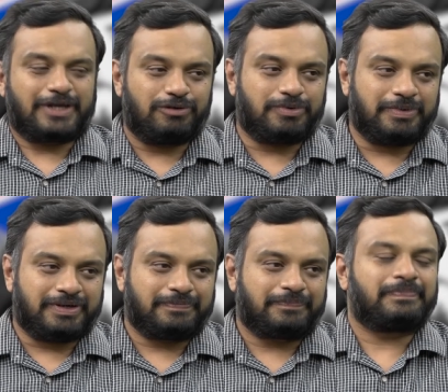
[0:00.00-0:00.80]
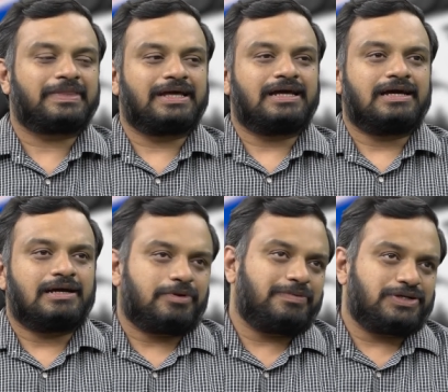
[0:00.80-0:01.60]
Hello Prabir.
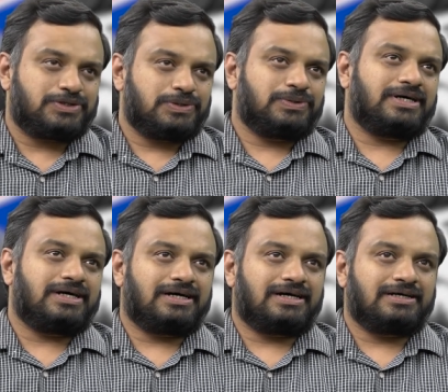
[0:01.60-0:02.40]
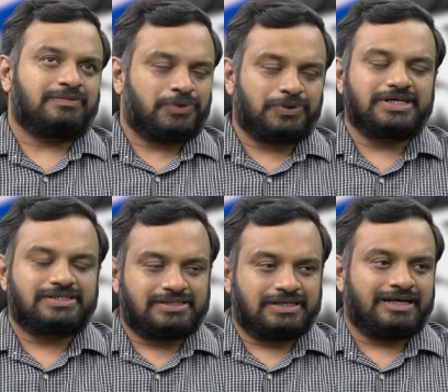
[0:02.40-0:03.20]
Prabir, so the
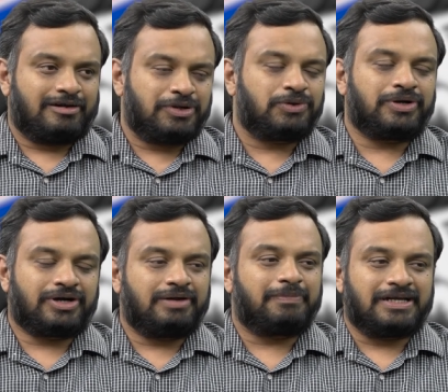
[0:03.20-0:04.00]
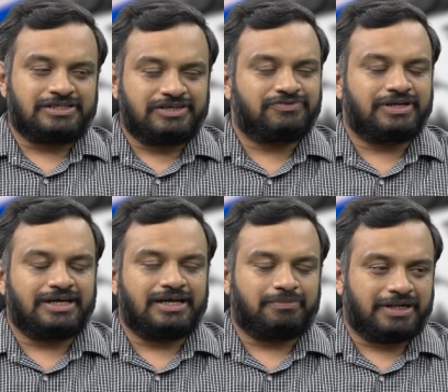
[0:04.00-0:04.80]
protests have been going on in Palestine for
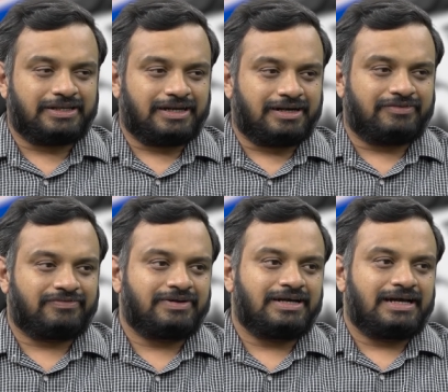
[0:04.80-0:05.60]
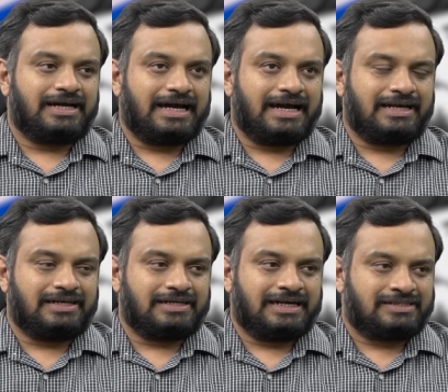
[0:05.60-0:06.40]
nearly a month and a half,
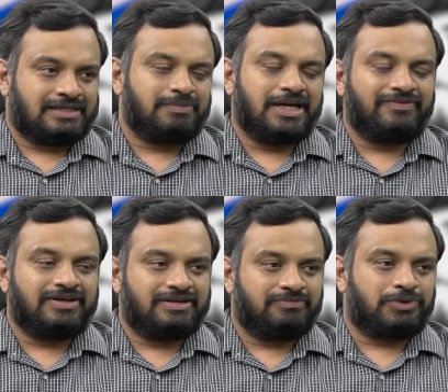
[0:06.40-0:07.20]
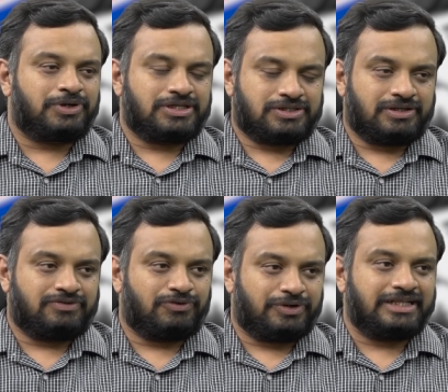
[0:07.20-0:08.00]
and at some level the protests on the
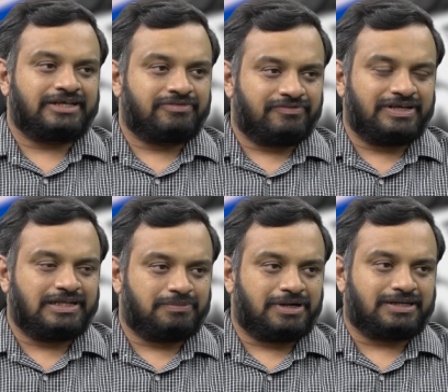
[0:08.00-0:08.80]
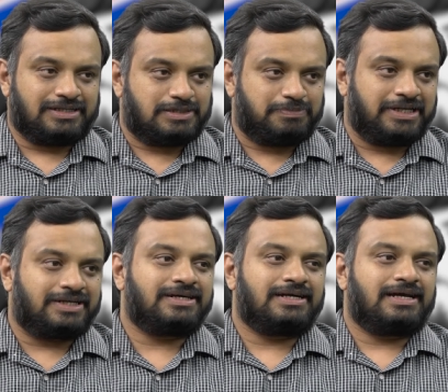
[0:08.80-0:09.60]
14th and 15th marked its
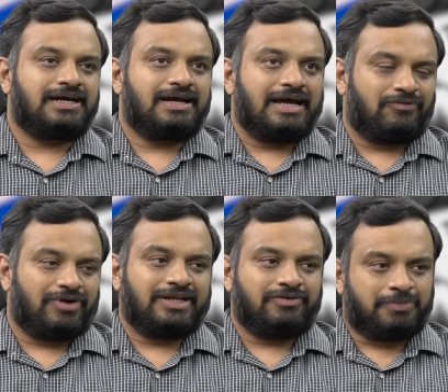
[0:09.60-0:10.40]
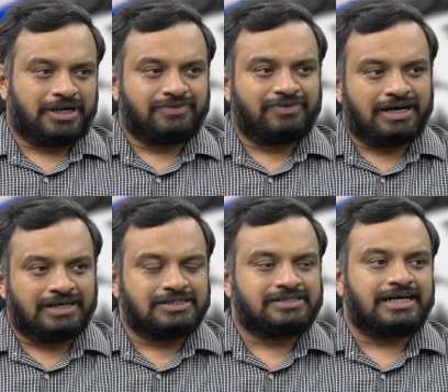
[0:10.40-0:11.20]
peak. And while they were part of a
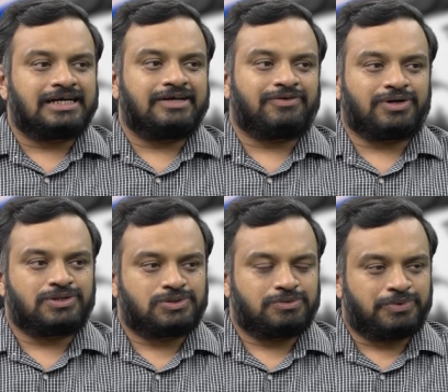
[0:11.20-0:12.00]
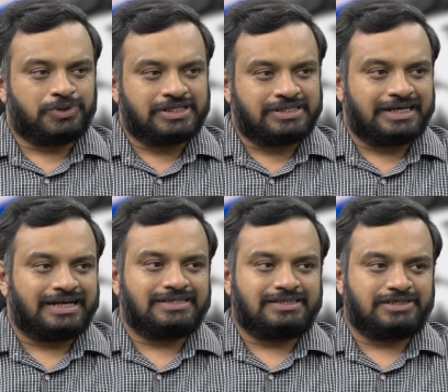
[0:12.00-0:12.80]
larger cycle, they were also protesting
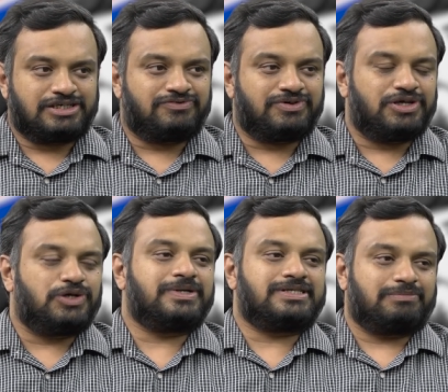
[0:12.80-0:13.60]
against the shift of the US